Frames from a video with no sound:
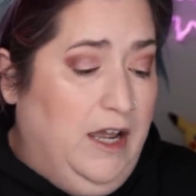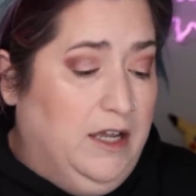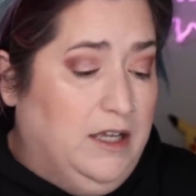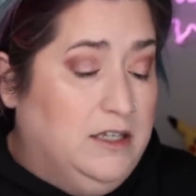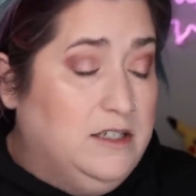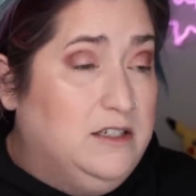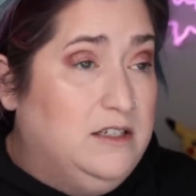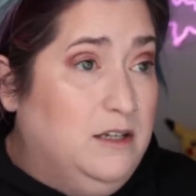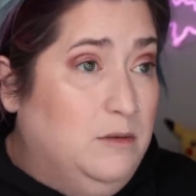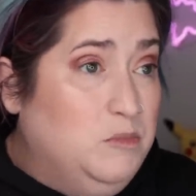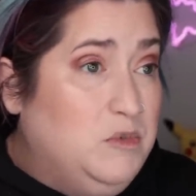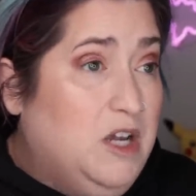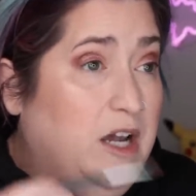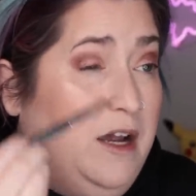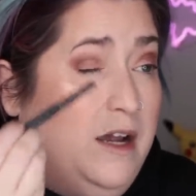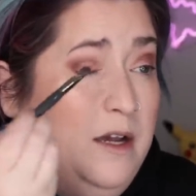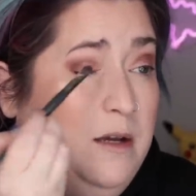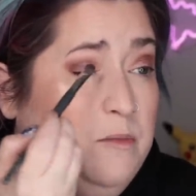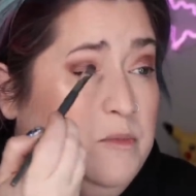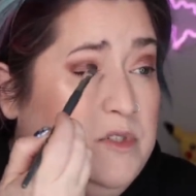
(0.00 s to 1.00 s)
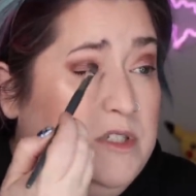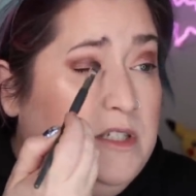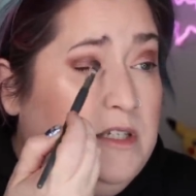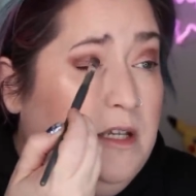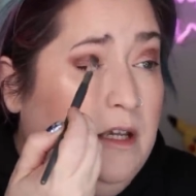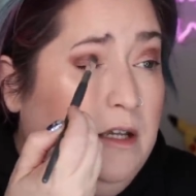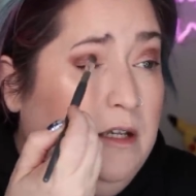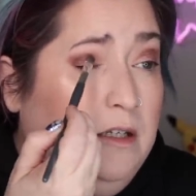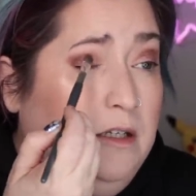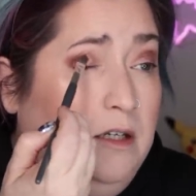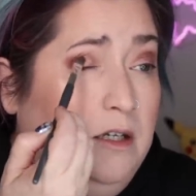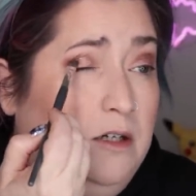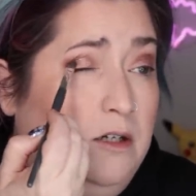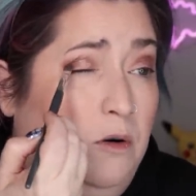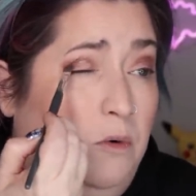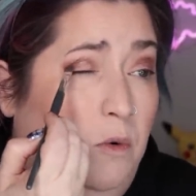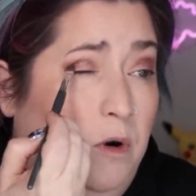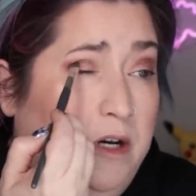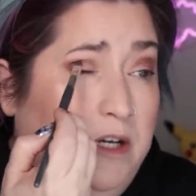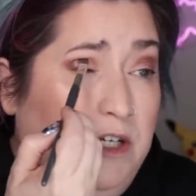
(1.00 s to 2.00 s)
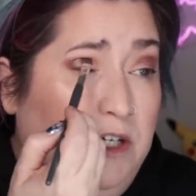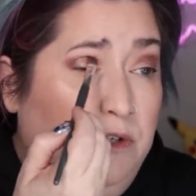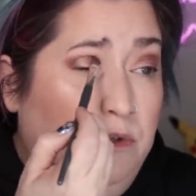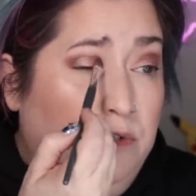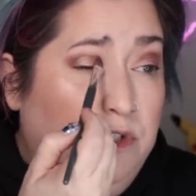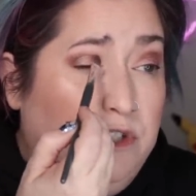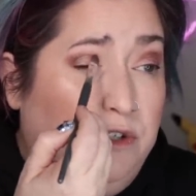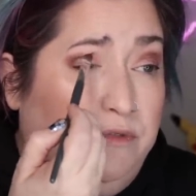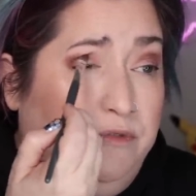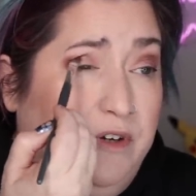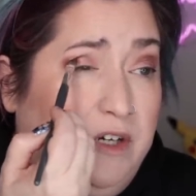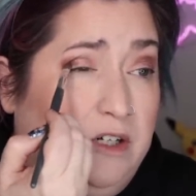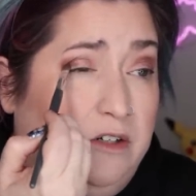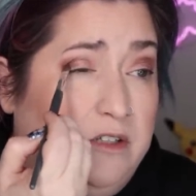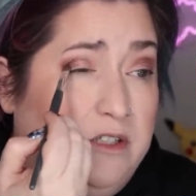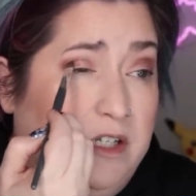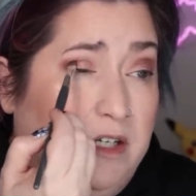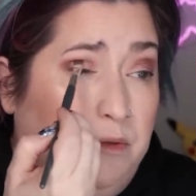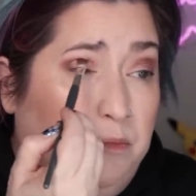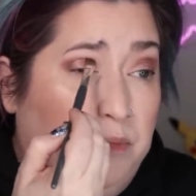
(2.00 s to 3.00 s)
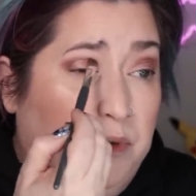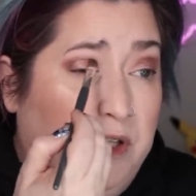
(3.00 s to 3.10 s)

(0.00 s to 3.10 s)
Because sometimes you don't want to use your fingertip.